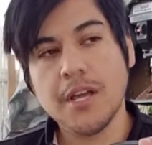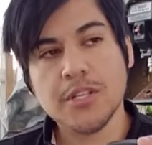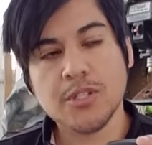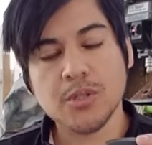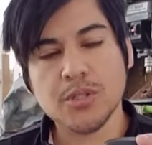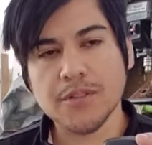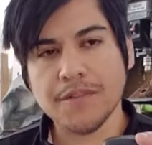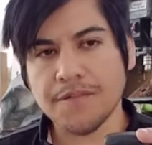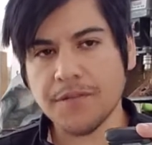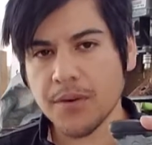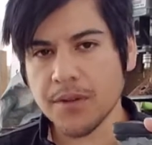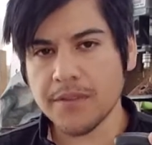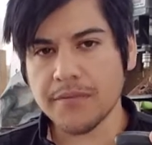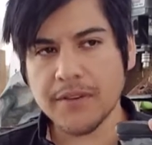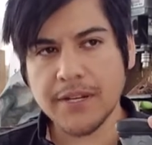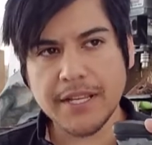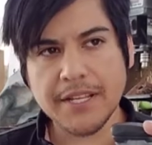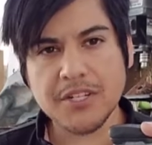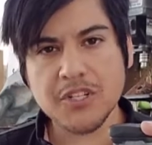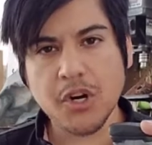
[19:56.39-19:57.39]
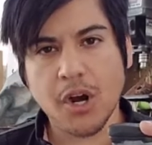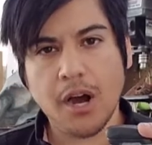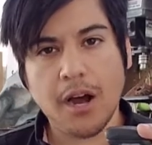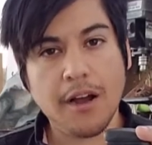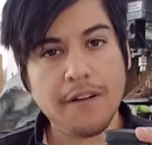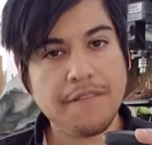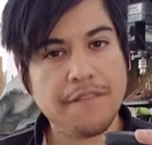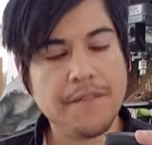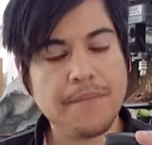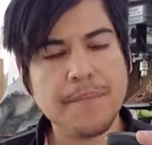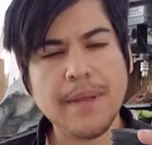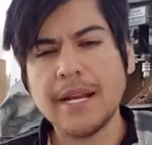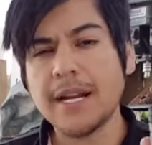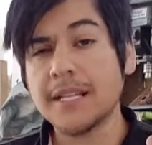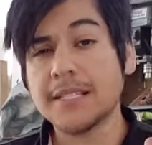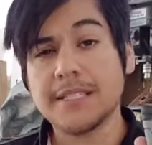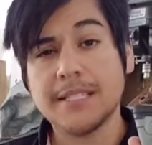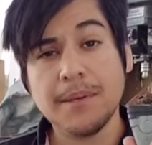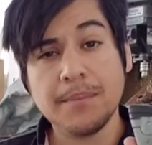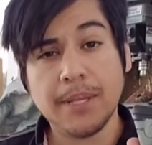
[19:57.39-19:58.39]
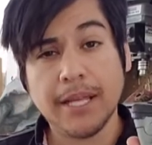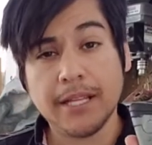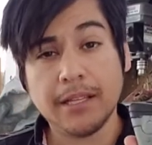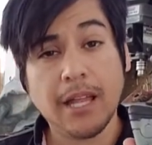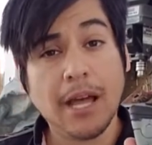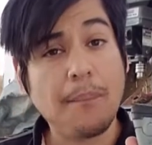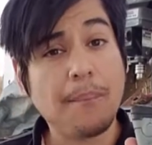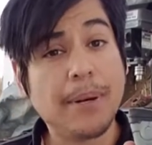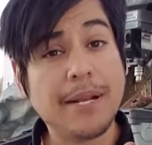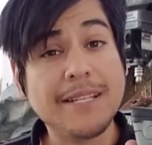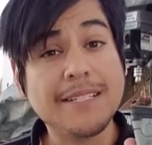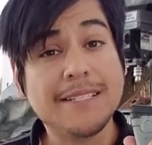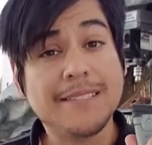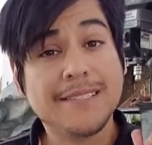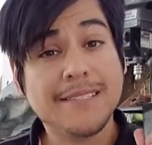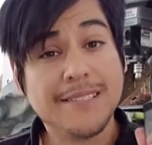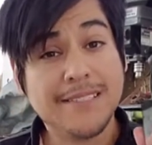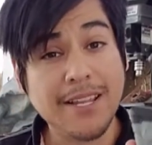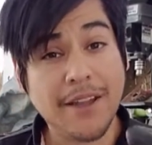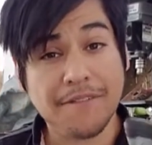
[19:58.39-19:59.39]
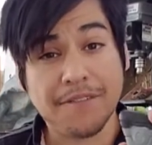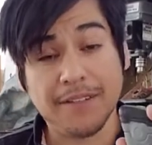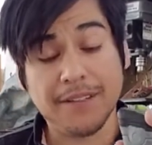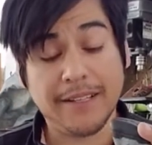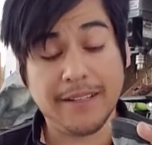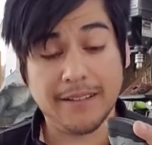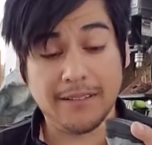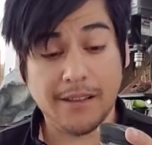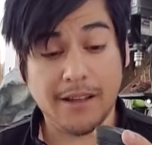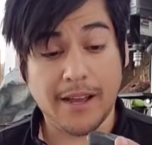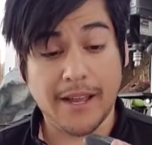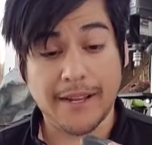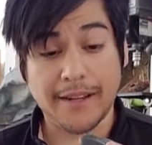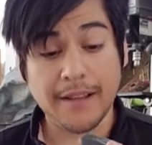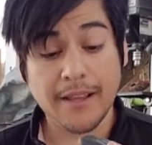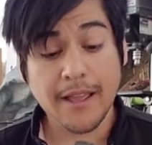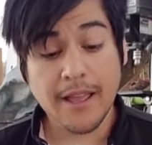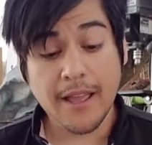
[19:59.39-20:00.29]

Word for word: So it's a fourth of an inch off. May not seem like a lot, but it is definitely a lot.